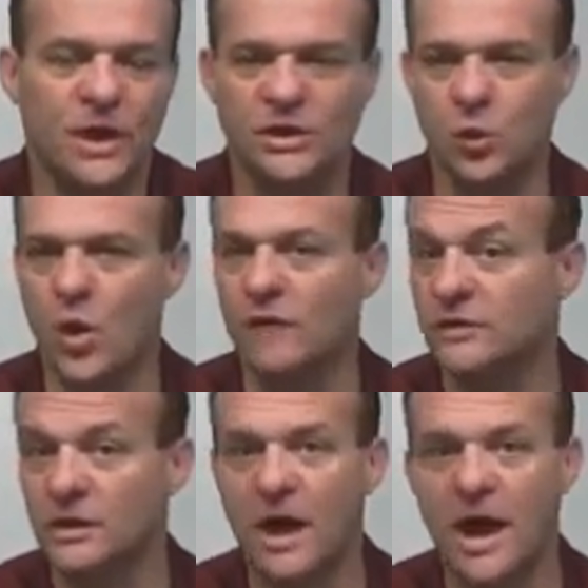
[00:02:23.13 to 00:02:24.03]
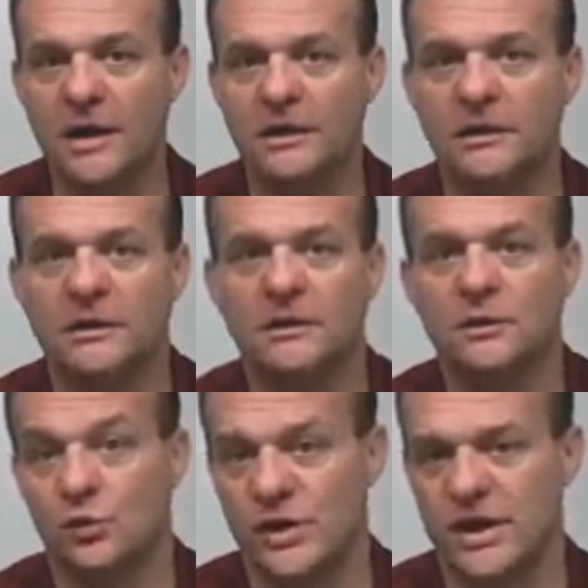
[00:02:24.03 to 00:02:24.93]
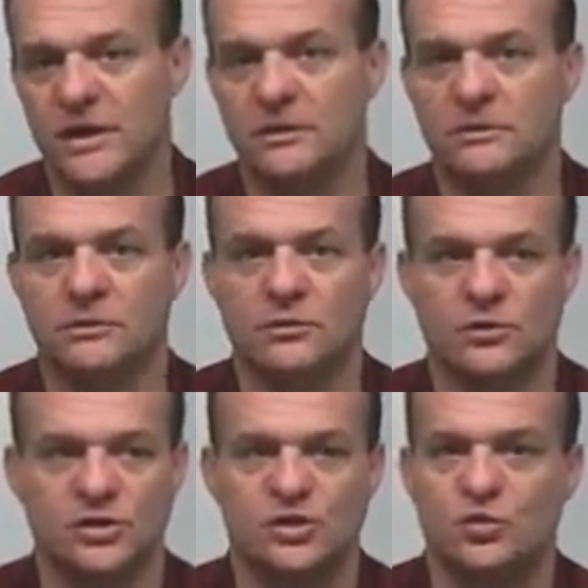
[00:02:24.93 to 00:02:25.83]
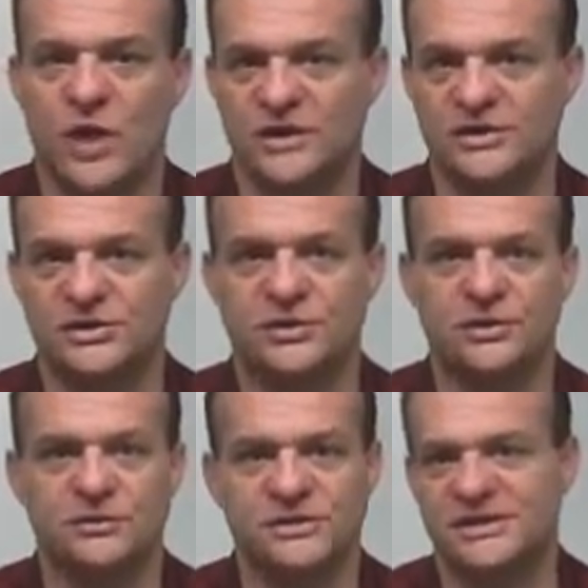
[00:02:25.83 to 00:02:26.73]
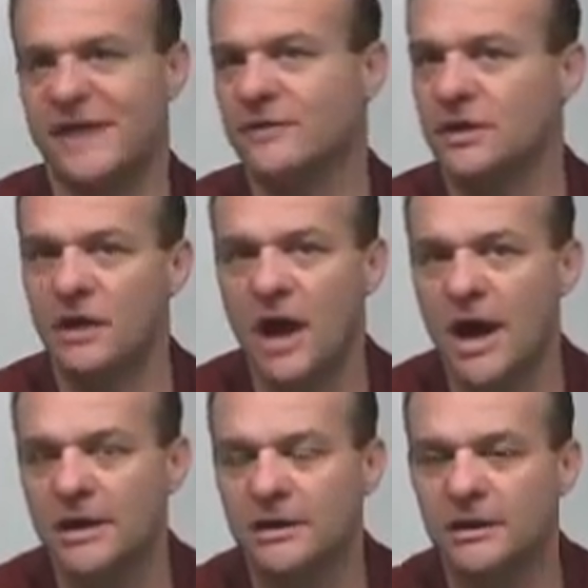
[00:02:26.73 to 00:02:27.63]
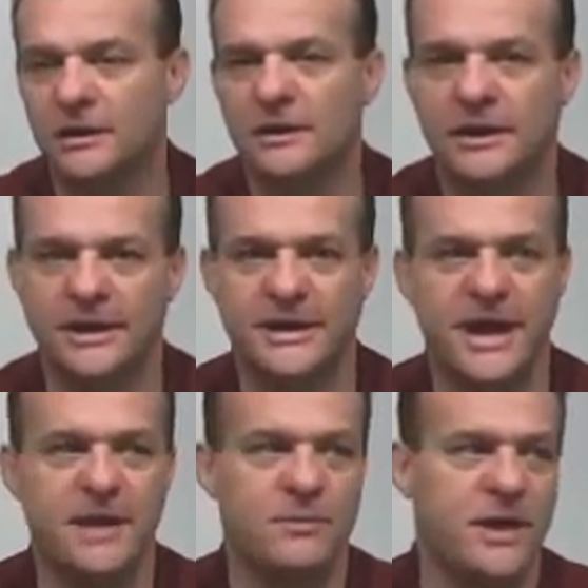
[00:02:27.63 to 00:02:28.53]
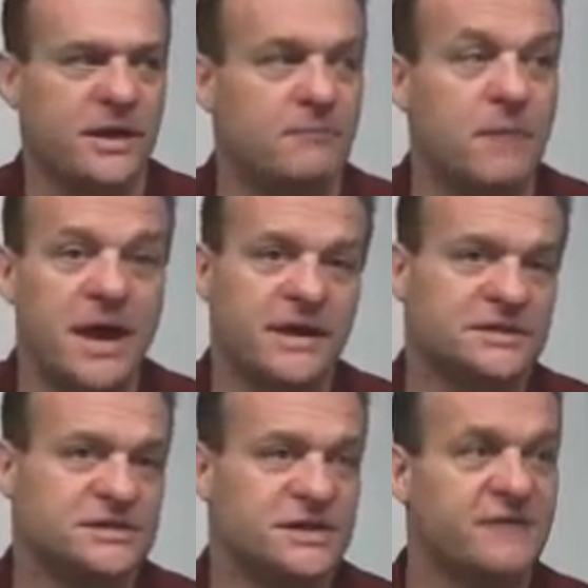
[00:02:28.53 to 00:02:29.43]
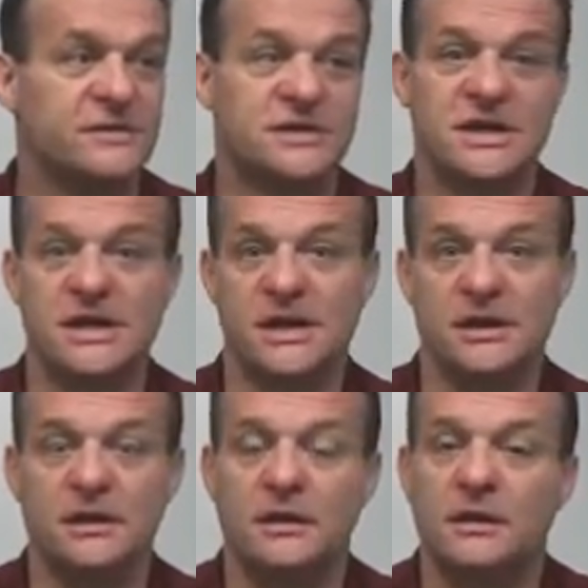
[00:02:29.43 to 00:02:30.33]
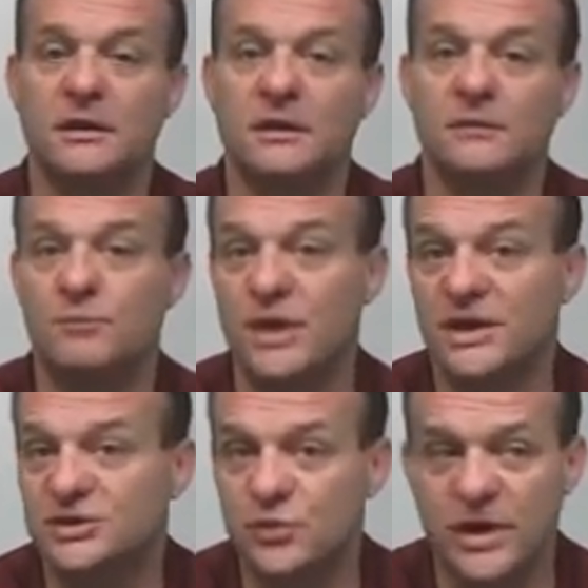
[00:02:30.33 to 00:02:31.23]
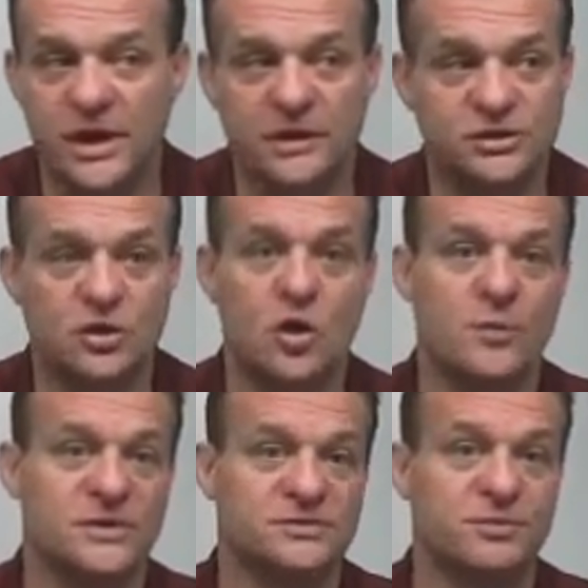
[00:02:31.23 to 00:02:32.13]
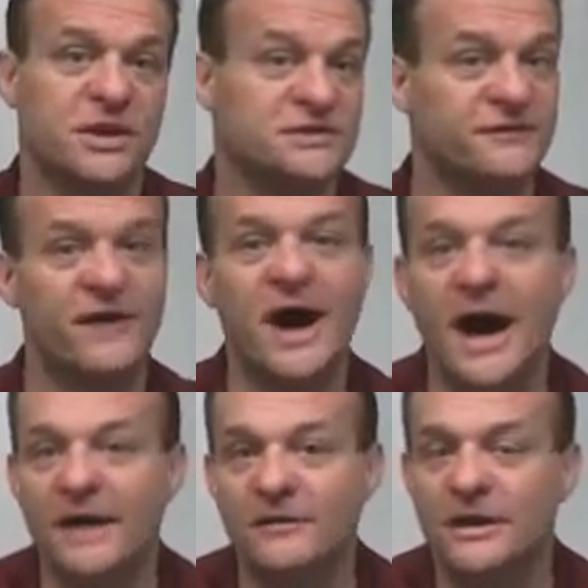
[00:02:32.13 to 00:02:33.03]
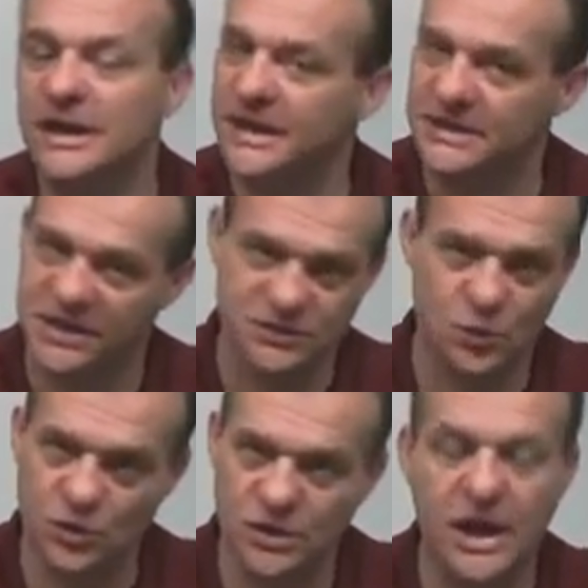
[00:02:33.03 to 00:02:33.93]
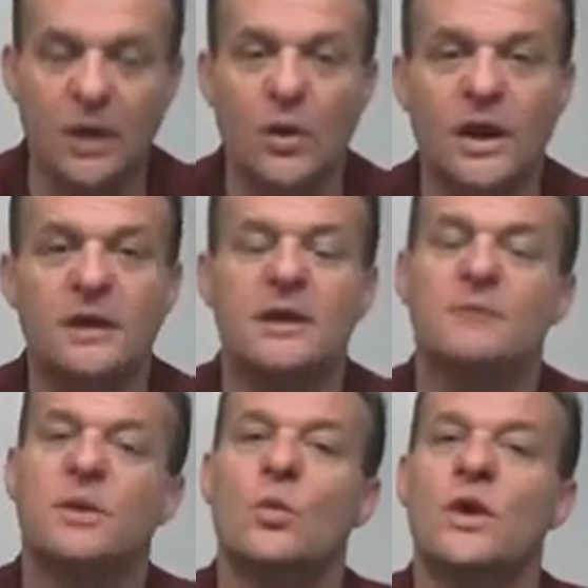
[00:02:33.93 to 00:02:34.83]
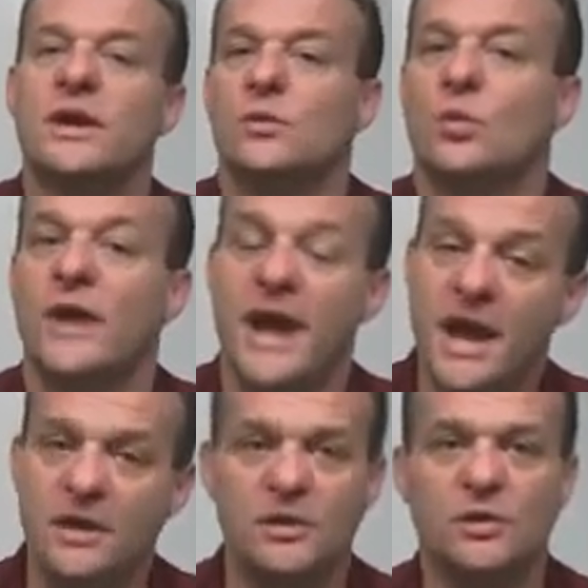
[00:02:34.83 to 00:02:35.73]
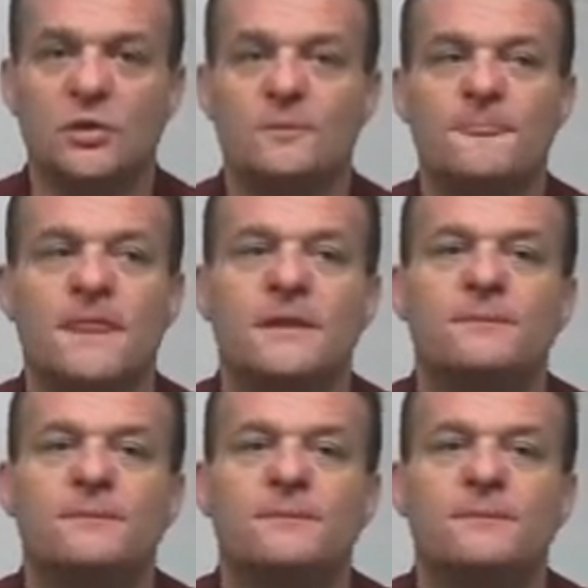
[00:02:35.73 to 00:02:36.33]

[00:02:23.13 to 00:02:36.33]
a 12 o'clock reading register 7 o'clock. It can't make a minus 17 pitch reading show up as plus 5. It doesn't work that way. But what it can do,